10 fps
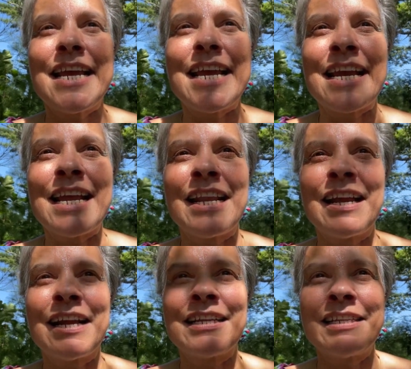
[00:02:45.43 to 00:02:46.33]
and I
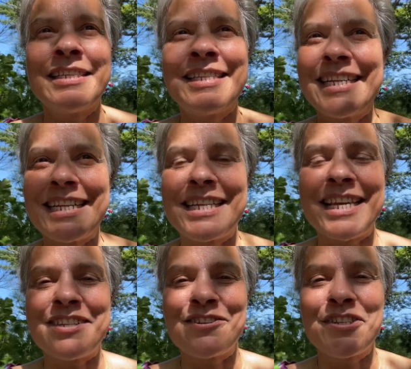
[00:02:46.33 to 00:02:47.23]
got to dig into
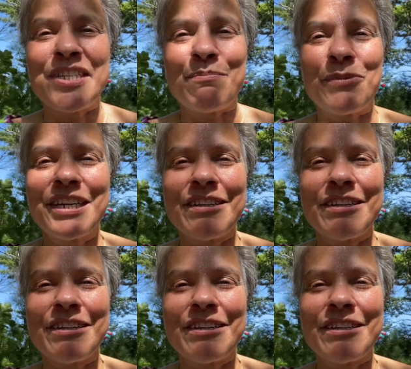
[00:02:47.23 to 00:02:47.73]
that nursing book.